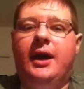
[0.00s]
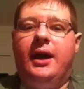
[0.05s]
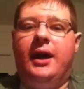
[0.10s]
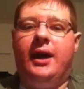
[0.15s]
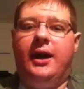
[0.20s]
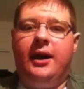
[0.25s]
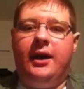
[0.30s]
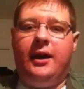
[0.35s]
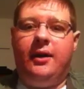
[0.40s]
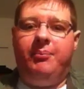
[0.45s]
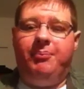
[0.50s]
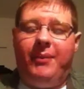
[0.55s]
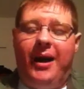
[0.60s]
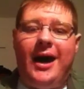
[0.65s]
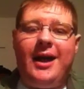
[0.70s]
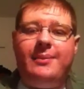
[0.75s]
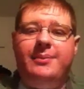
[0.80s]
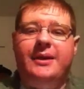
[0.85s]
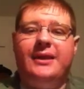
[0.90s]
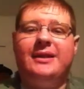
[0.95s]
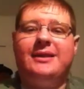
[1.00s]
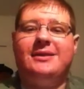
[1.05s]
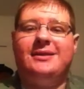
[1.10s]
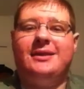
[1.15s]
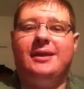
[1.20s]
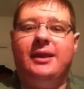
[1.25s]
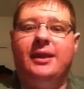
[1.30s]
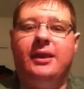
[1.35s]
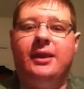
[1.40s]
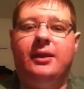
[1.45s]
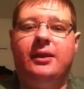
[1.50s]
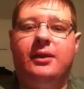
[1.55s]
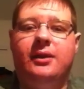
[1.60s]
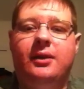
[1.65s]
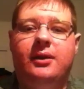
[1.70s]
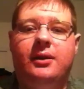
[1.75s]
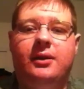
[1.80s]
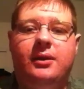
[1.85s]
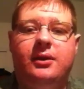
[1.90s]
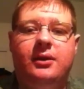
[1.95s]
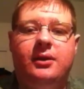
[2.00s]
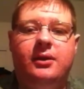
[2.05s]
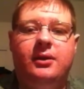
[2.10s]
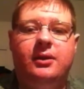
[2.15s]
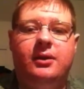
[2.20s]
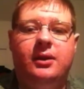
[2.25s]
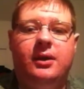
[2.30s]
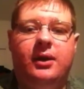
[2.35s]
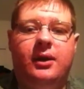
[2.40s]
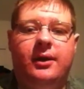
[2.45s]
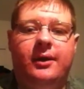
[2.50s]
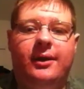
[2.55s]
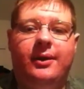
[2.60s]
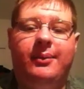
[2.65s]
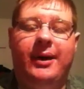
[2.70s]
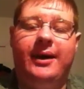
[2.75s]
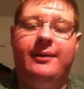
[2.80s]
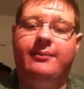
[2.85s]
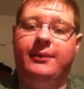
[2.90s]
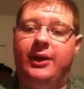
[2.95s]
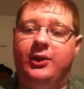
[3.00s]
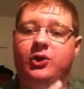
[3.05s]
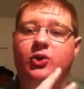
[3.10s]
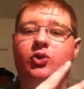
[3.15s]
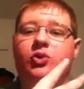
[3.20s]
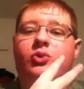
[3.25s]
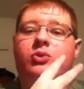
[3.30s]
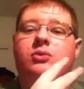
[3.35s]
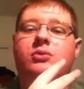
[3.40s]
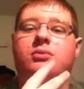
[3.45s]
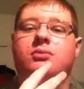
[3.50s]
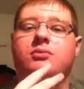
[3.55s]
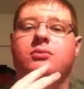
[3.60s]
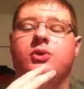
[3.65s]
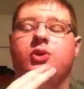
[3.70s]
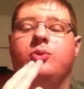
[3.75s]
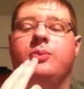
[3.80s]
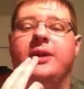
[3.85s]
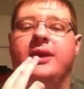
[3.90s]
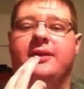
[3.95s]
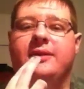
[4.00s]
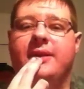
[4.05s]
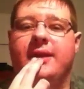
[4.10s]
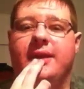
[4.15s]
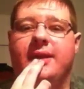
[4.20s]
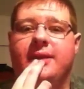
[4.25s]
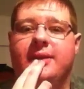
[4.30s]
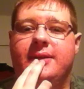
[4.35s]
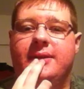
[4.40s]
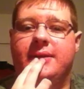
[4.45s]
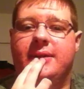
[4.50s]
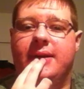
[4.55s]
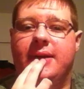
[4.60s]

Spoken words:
My biggest thing, or my two biggest things,